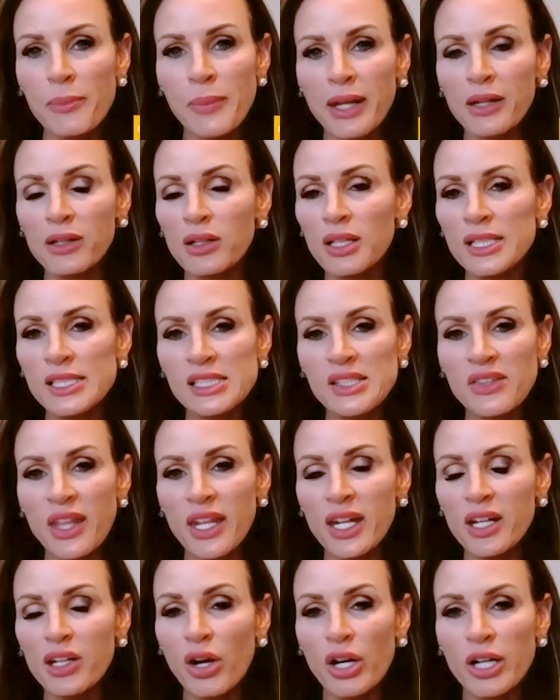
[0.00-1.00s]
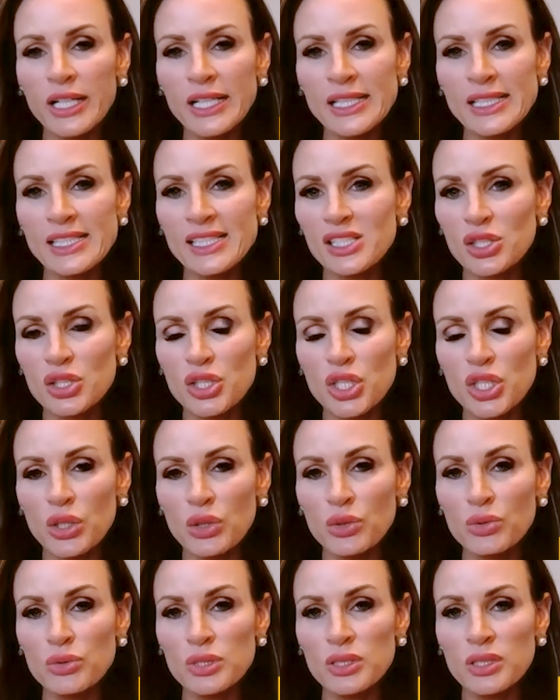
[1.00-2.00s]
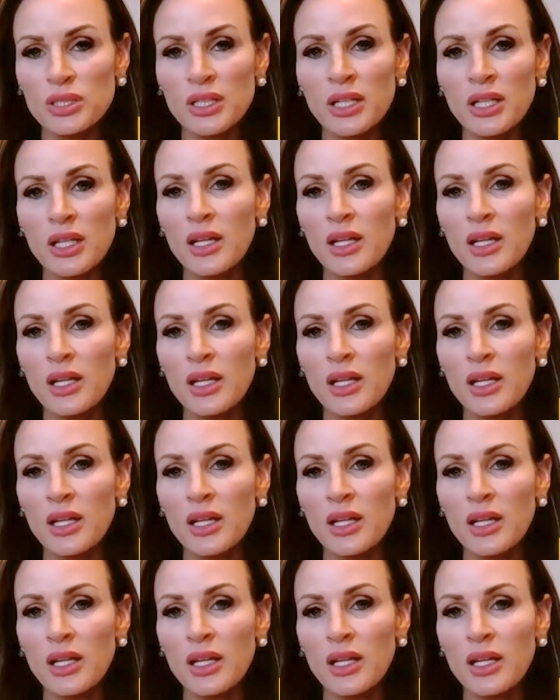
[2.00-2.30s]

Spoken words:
Medical Aesthetic Art Institute.